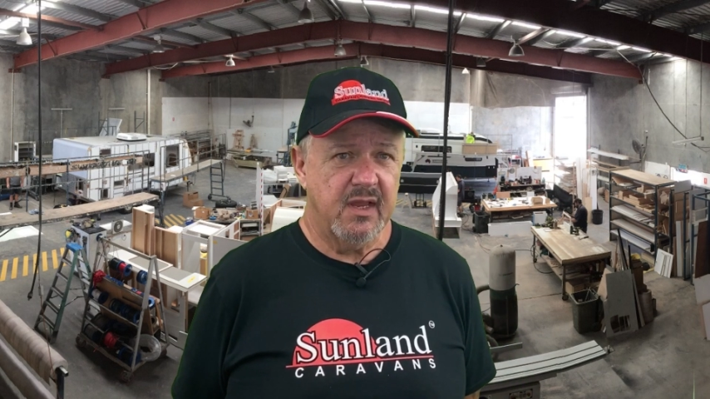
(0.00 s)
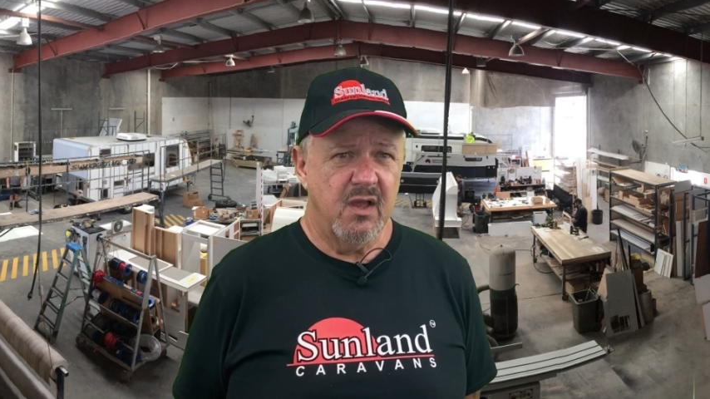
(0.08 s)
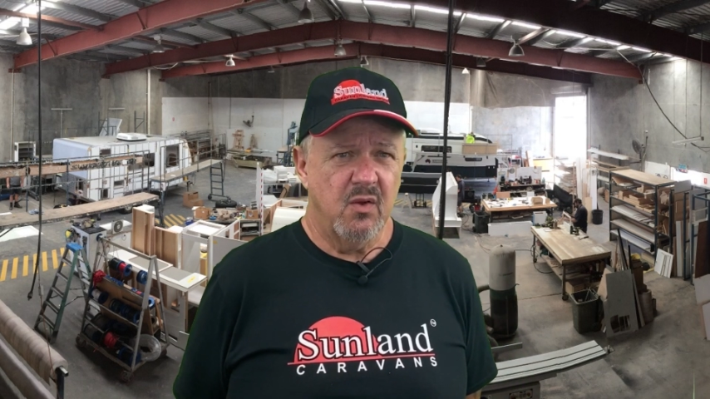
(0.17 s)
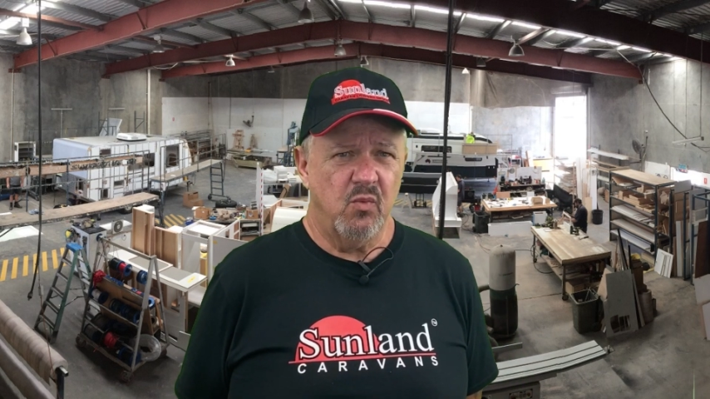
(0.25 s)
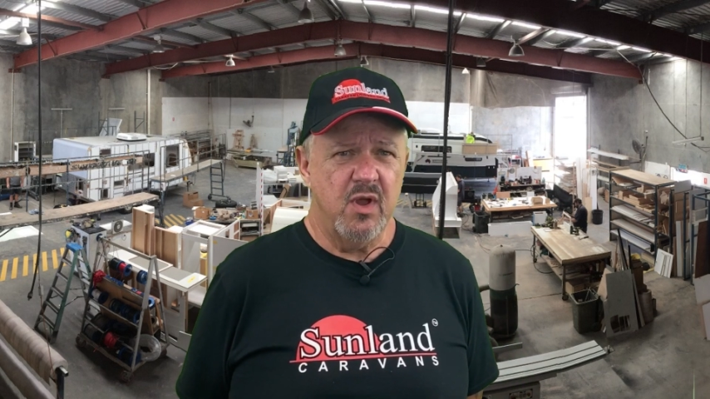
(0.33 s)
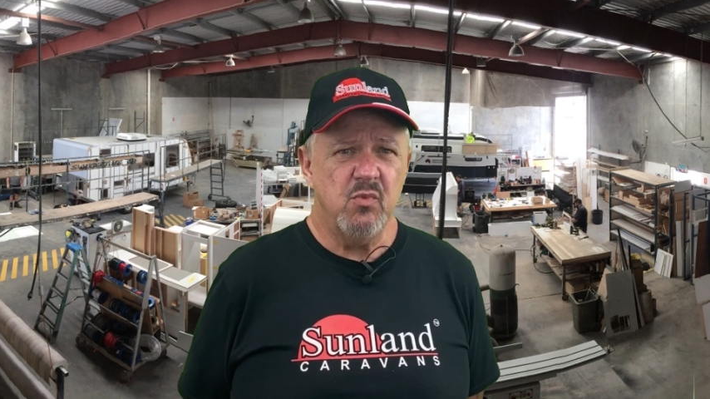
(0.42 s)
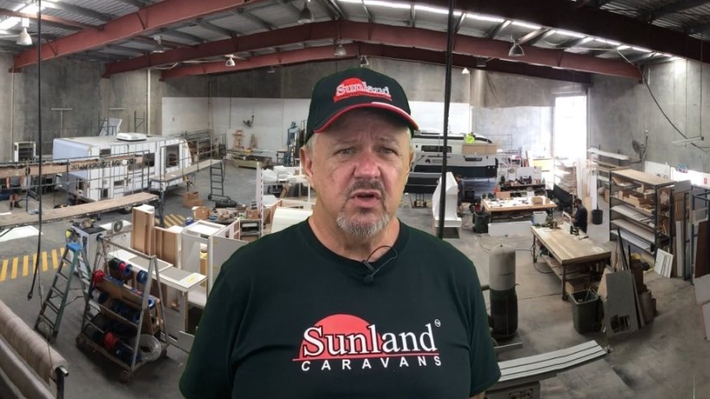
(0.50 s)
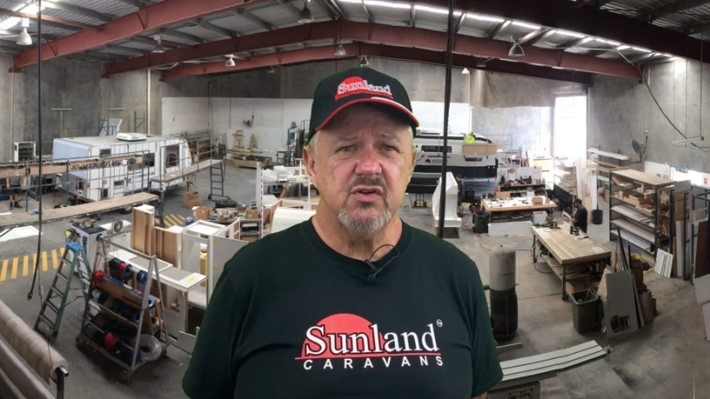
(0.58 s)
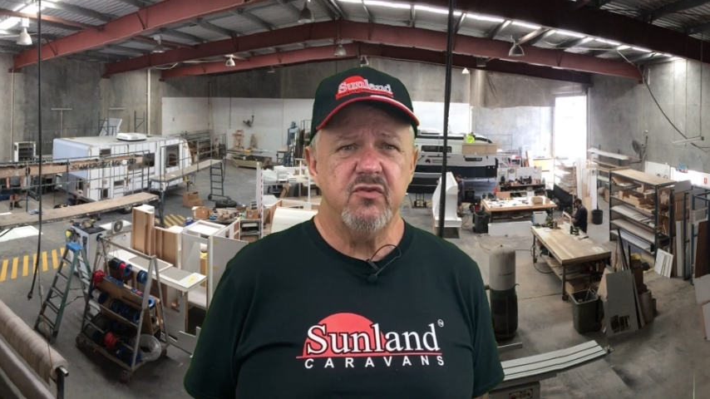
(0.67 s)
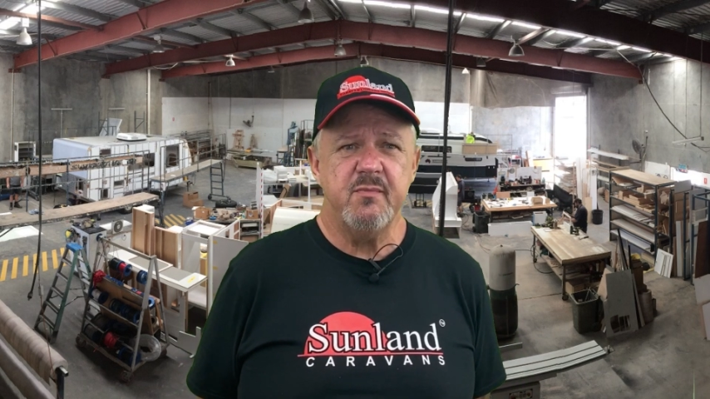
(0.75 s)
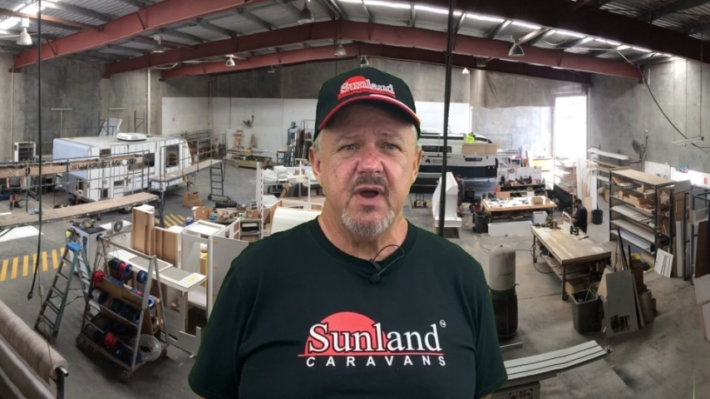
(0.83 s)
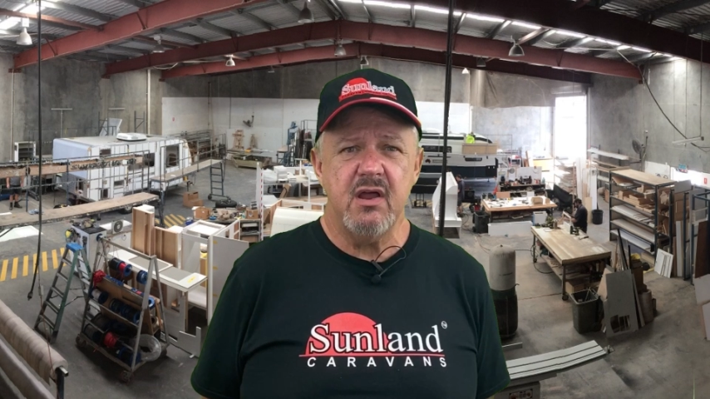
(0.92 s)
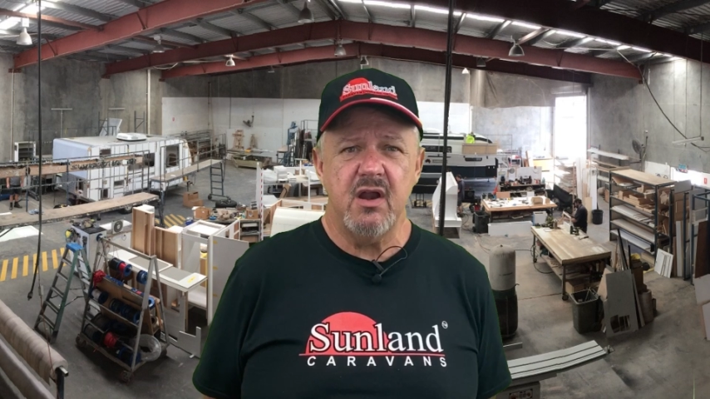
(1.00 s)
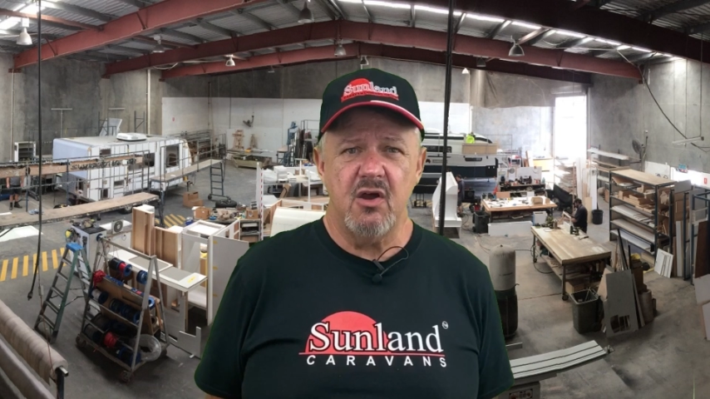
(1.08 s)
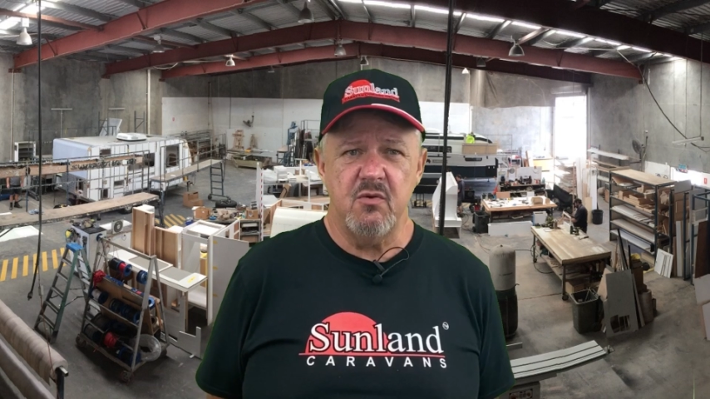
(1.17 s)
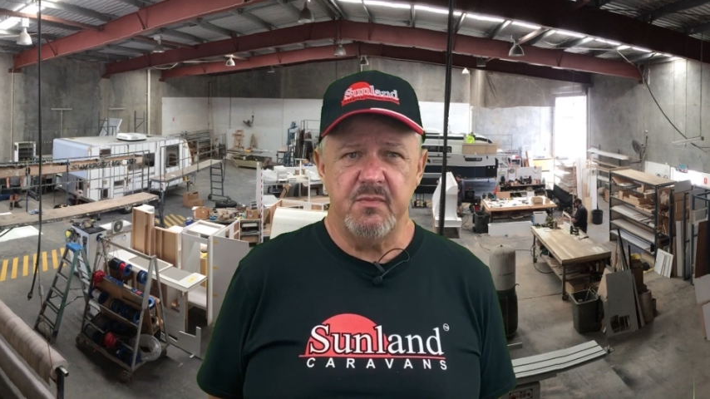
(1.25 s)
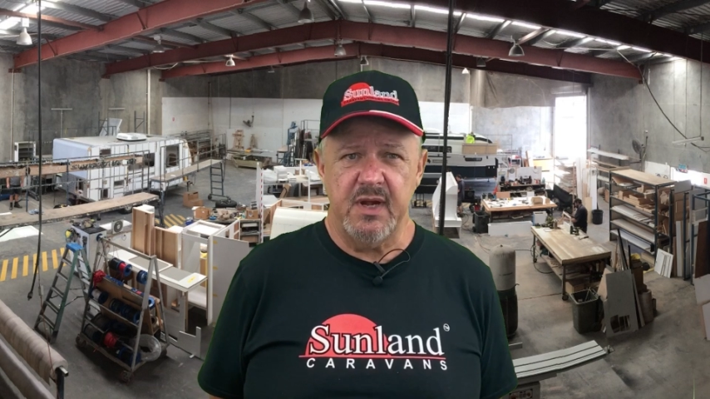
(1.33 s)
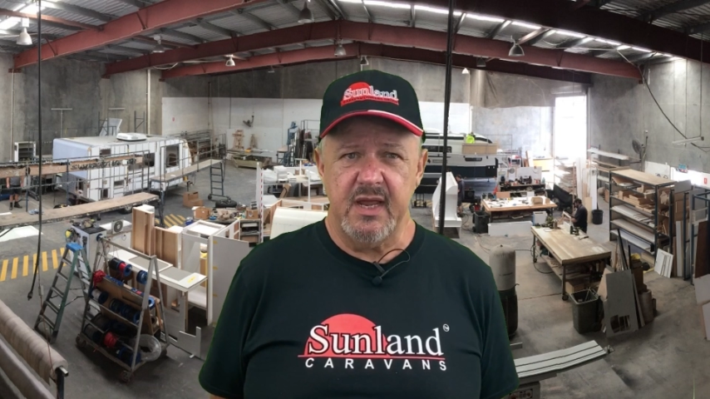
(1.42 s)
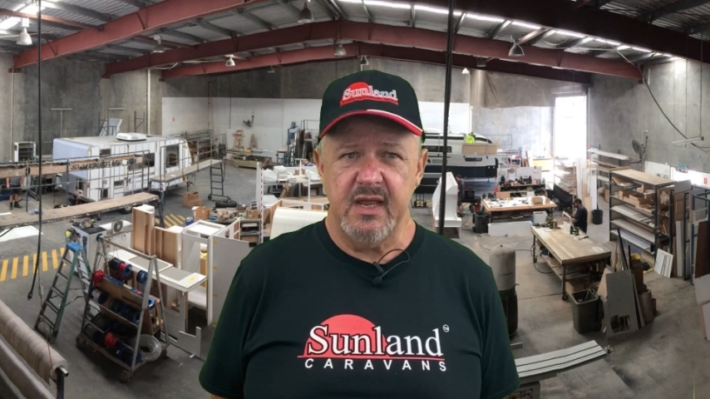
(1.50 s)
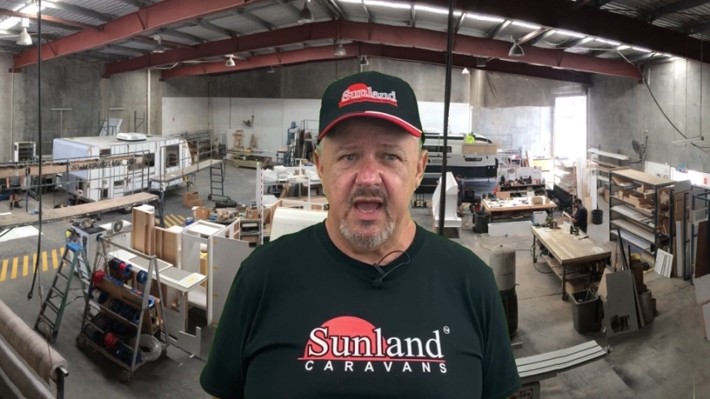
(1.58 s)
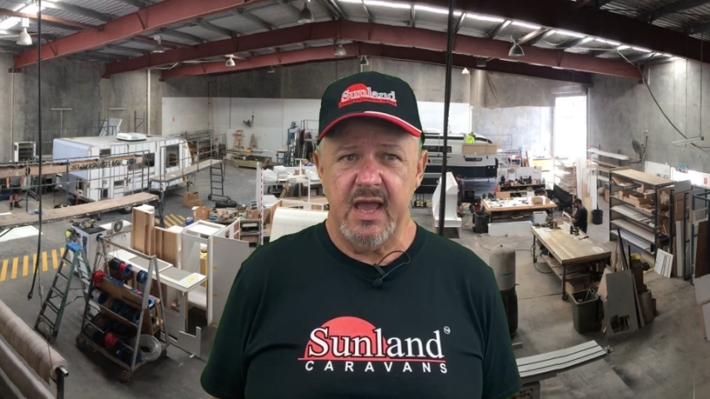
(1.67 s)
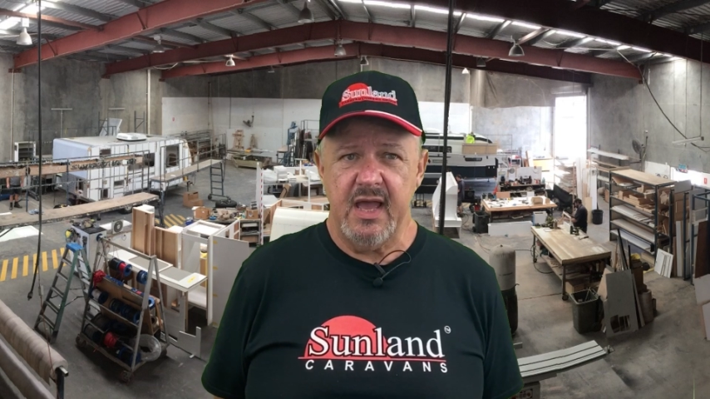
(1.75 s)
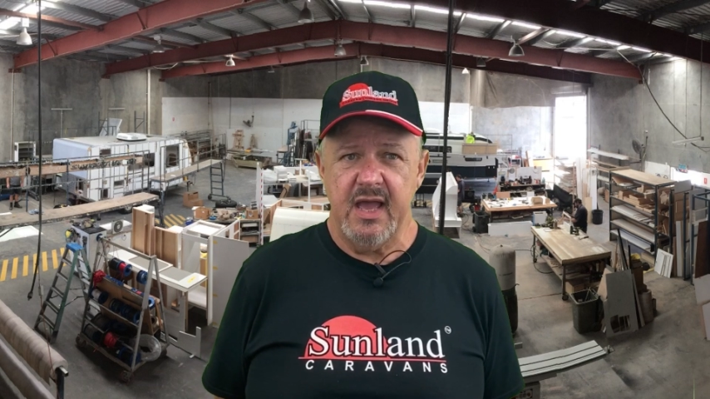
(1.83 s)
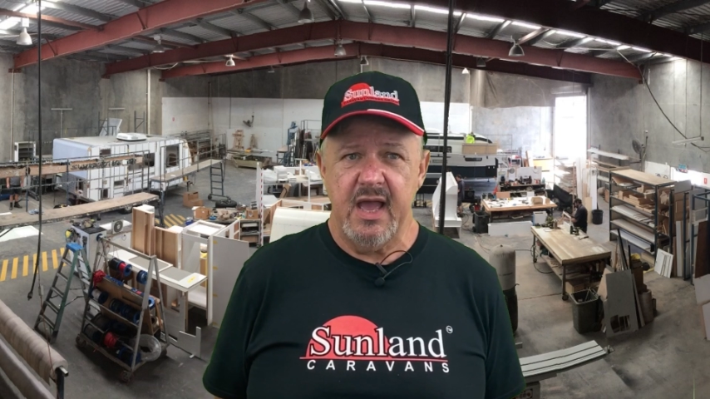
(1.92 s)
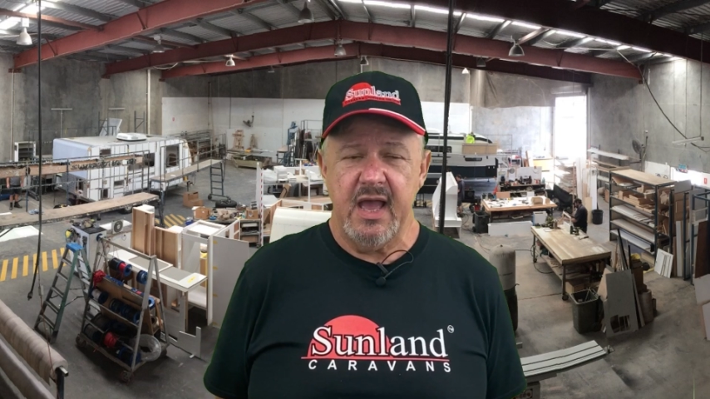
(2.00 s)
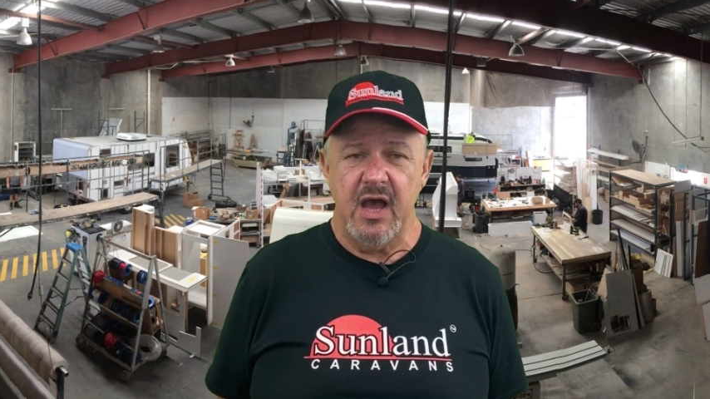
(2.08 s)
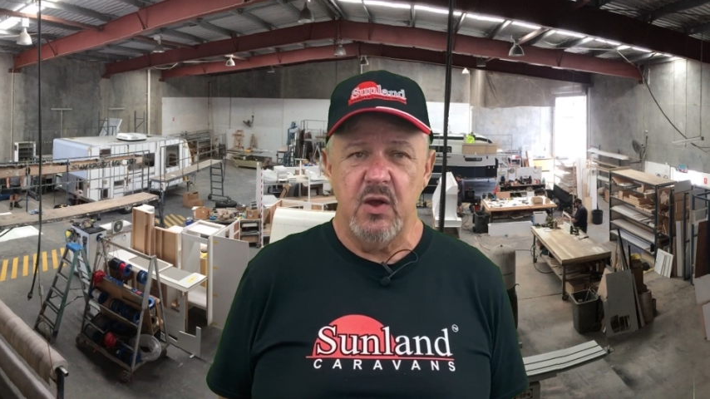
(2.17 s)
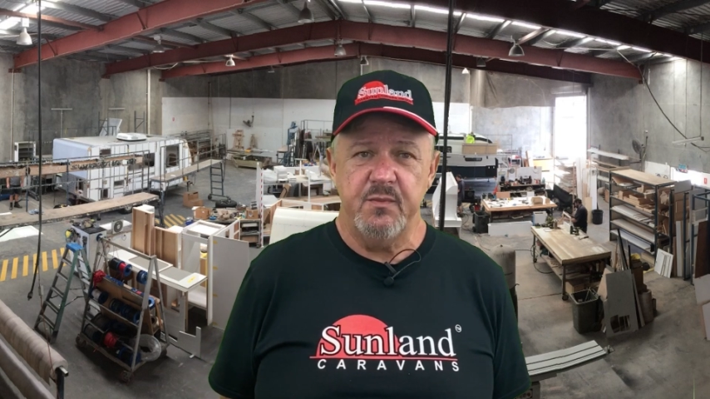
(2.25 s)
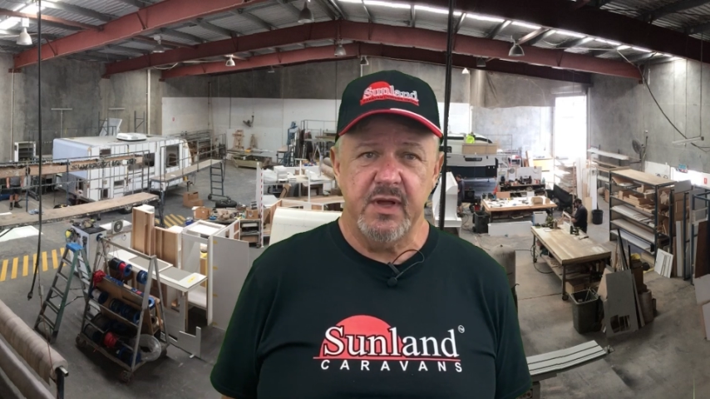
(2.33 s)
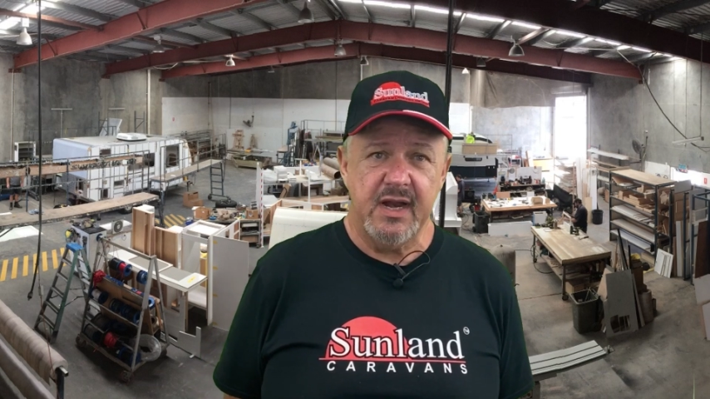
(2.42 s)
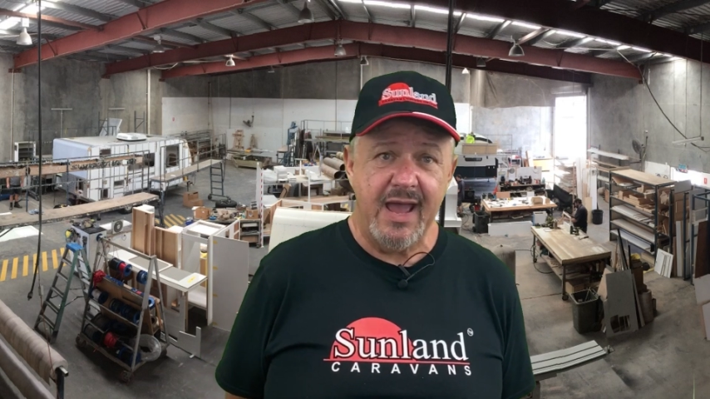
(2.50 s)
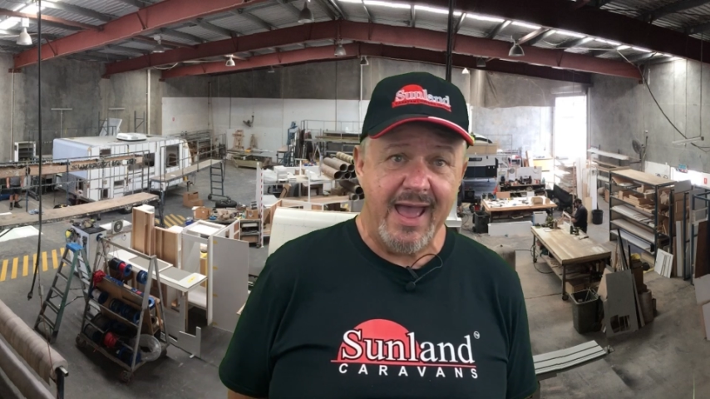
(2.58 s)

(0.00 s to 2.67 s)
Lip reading: We want to remain open